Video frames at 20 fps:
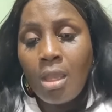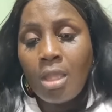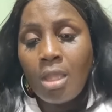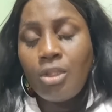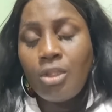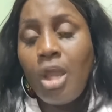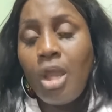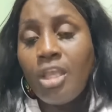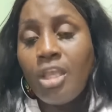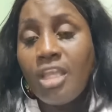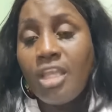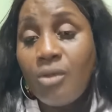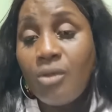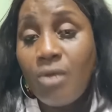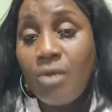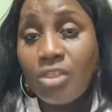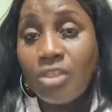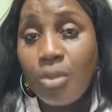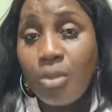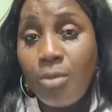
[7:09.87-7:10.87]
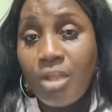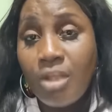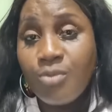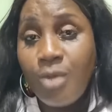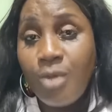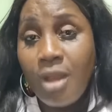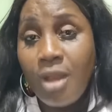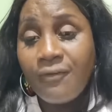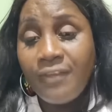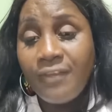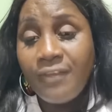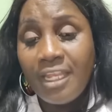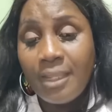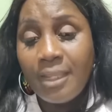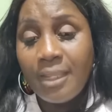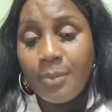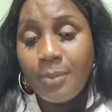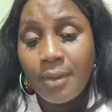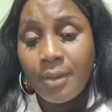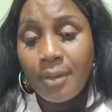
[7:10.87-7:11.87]
No, you know so much about
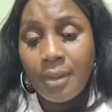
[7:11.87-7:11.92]
Philip.